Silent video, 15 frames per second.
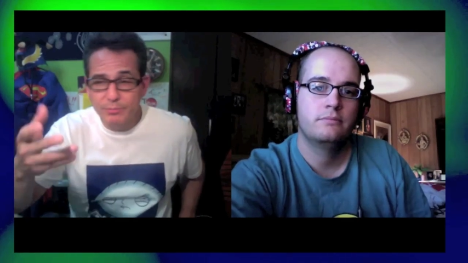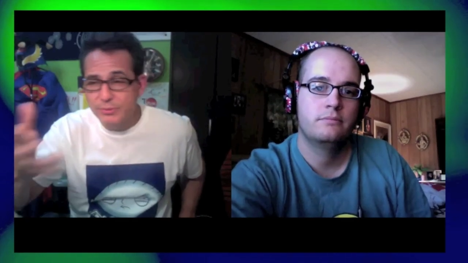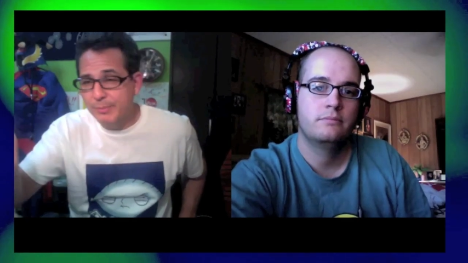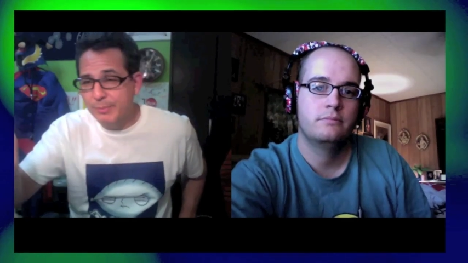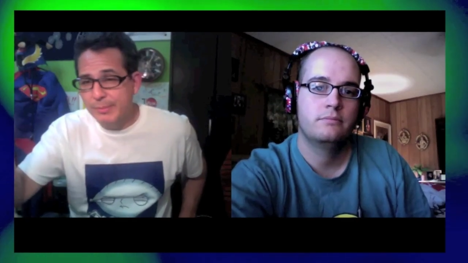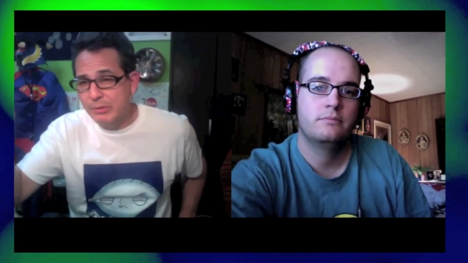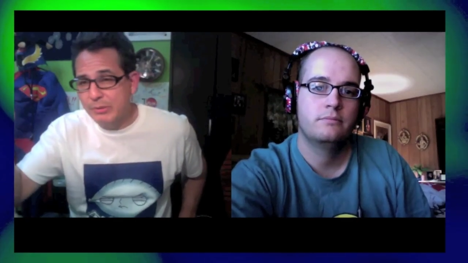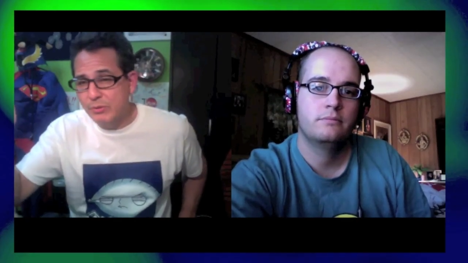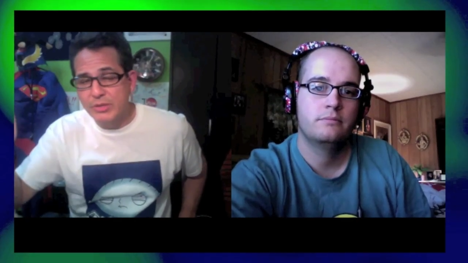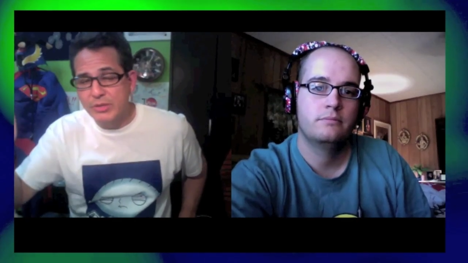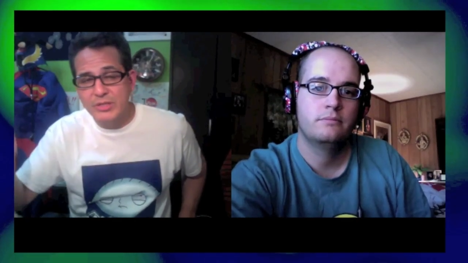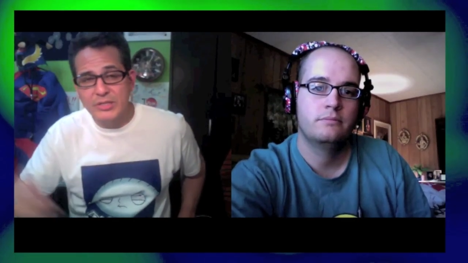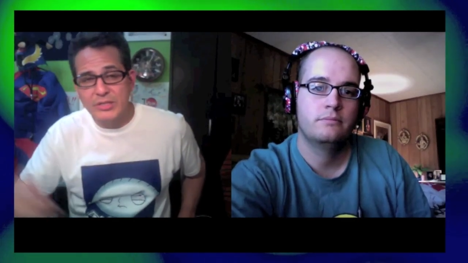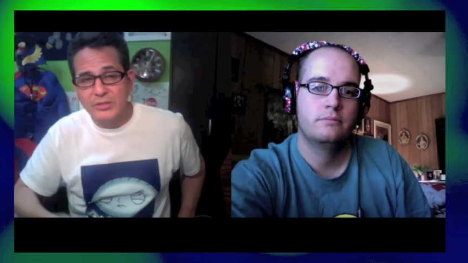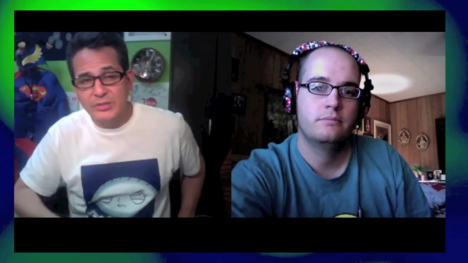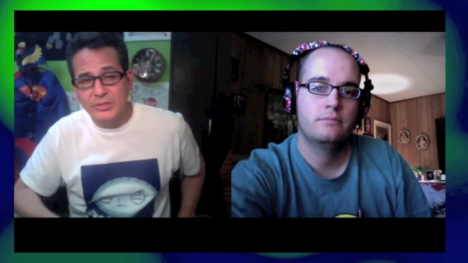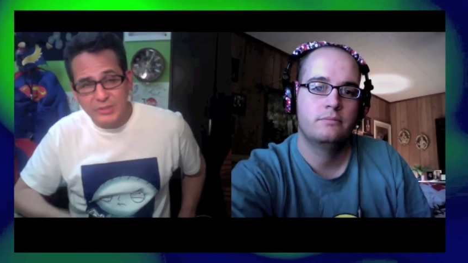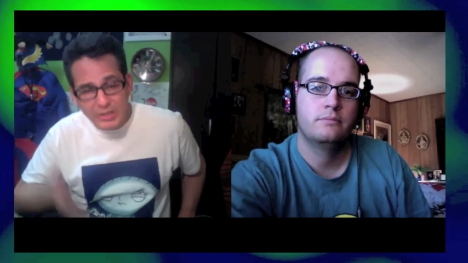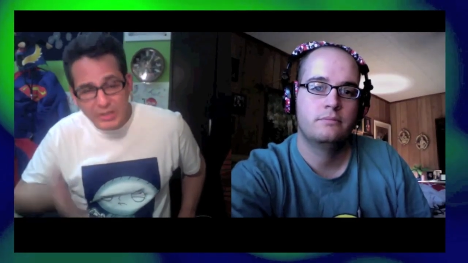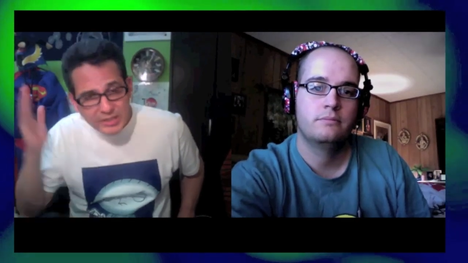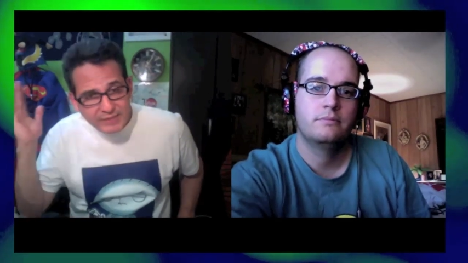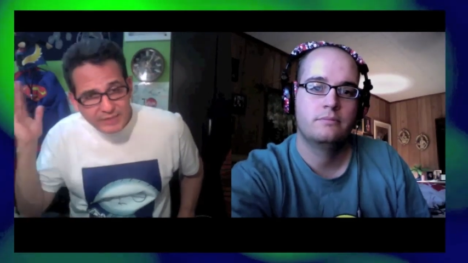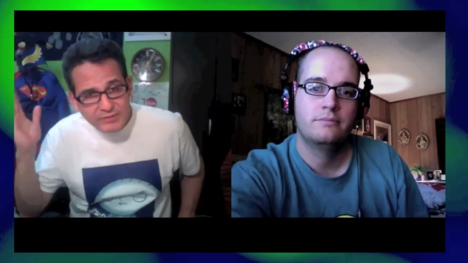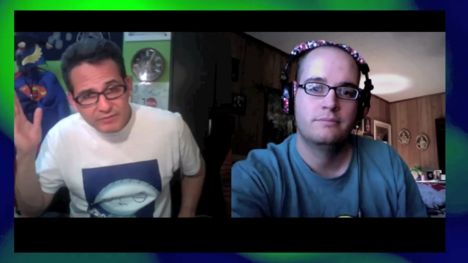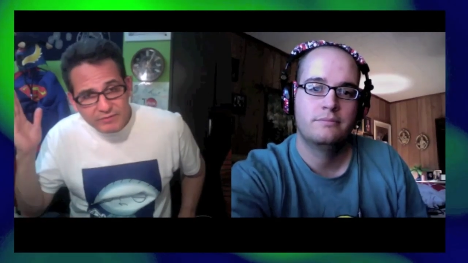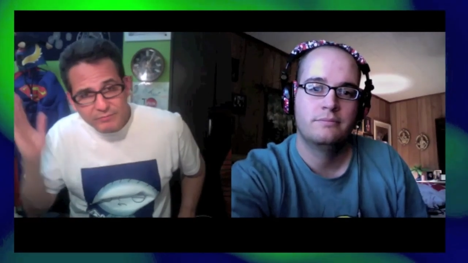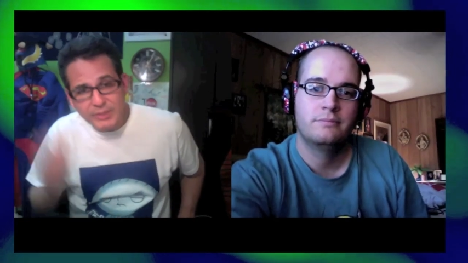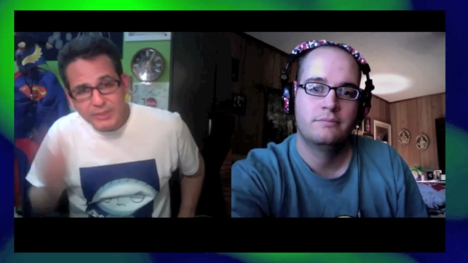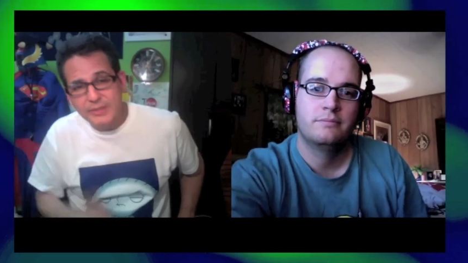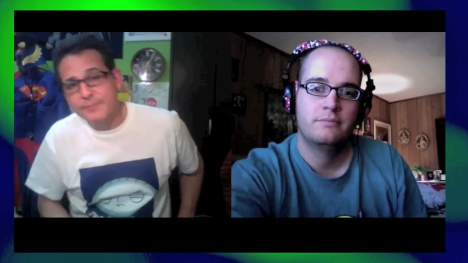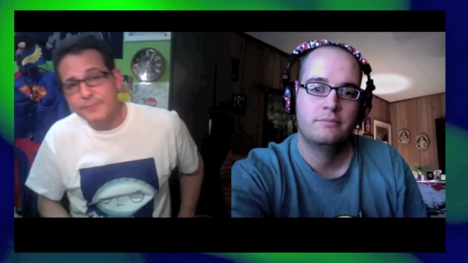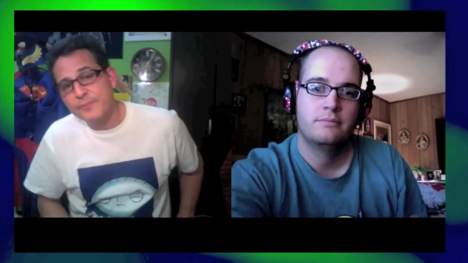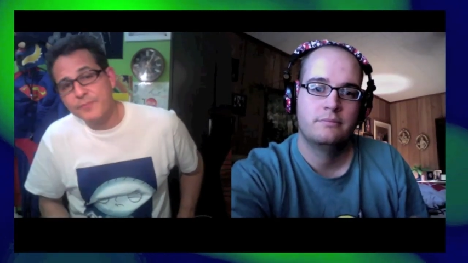Speaker 1: some people are criticizing because he doesn't have enough money,